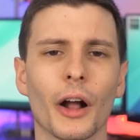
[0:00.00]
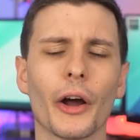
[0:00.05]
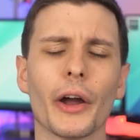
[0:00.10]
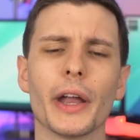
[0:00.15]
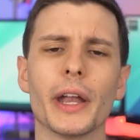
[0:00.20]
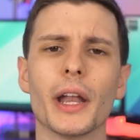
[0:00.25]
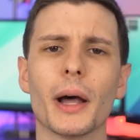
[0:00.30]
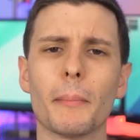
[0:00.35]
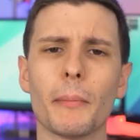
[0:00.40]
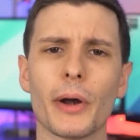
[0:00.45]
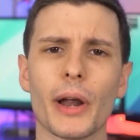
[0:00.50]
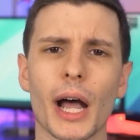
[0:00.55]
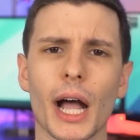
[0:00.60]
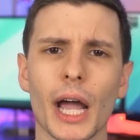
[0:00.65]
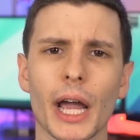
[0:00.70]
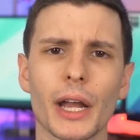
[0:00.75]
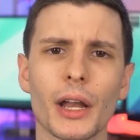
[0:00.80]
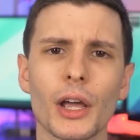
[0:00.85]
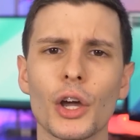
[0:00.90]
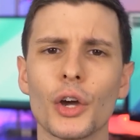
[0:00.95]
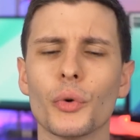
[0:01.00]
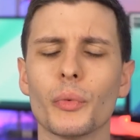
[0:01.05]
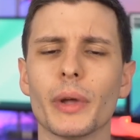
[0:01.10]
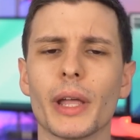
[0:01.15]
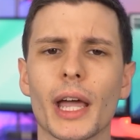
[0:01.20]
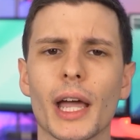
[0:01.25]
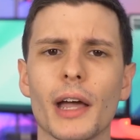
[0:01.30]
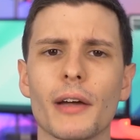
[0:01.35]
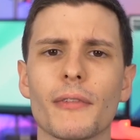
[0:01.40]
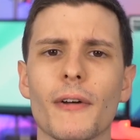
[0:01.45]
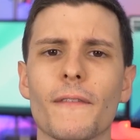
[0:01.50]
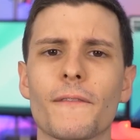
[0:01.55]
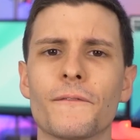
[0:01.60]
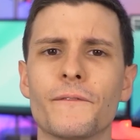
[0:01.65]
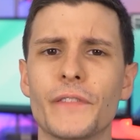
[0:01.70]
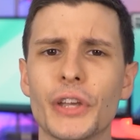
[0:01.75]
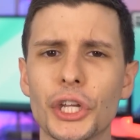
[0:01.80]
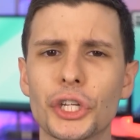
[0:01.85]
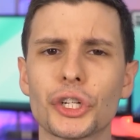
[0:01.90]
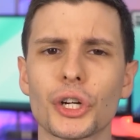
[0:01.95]
All right, number nine, we have
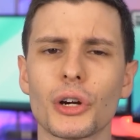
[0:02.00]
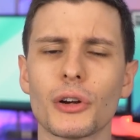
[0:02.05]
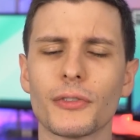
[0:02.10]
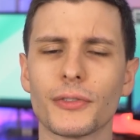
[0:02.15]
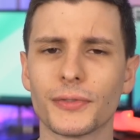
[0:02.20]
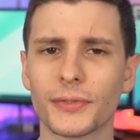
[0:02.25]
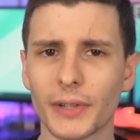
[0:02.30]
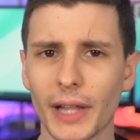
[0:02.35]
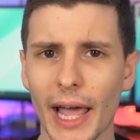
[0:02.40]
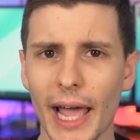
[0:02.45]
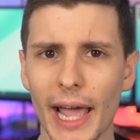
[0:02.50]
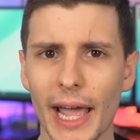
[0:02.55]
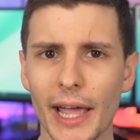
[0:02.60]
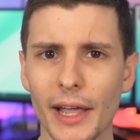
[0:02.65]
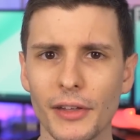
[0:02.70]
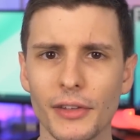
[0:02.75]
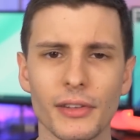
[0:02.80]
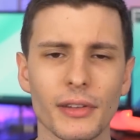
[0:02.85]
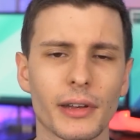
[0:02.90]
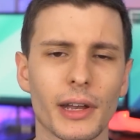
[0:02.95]
feature flags.